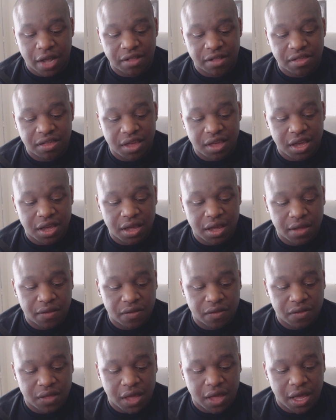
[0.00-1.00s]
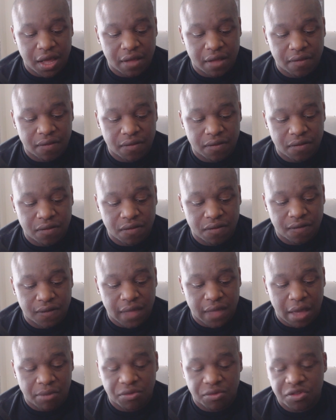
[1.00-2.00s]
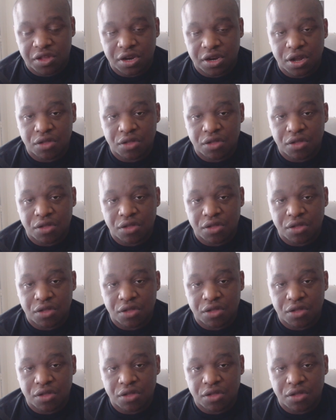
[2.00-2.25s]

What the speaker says: I'd say that was